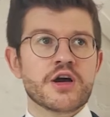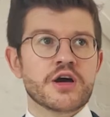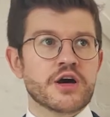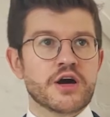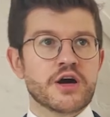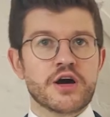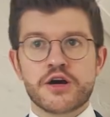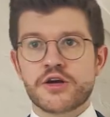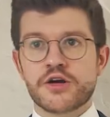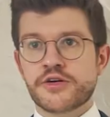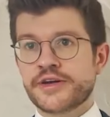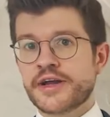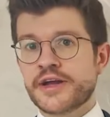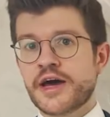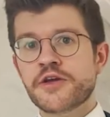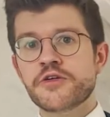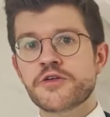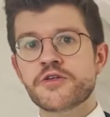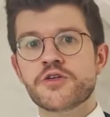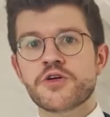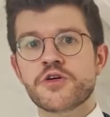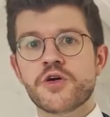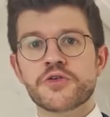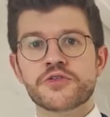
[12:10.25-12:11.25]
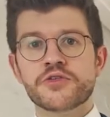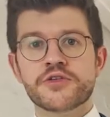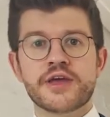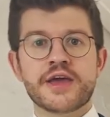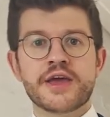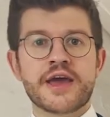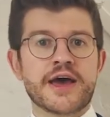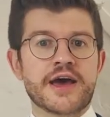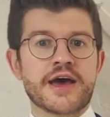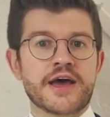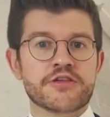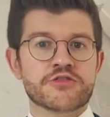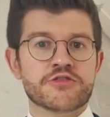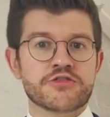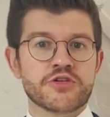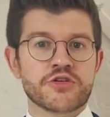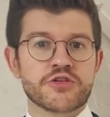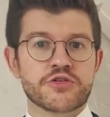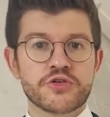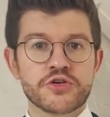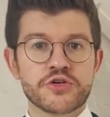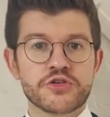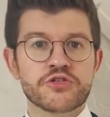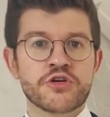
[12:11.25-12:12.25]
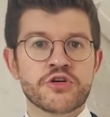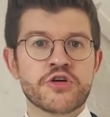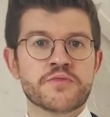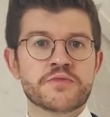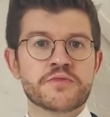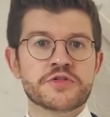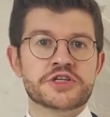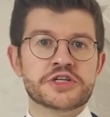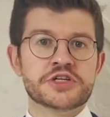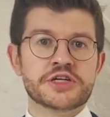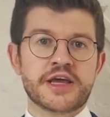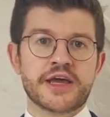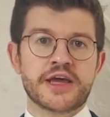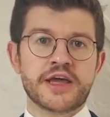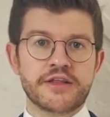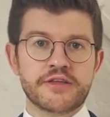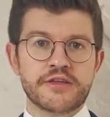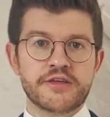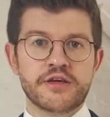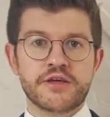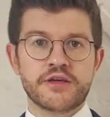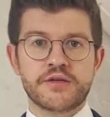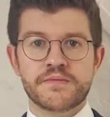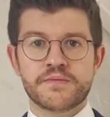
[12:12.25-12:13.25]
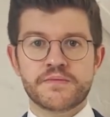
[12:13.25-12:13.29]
nanocoating has a good homogeneity.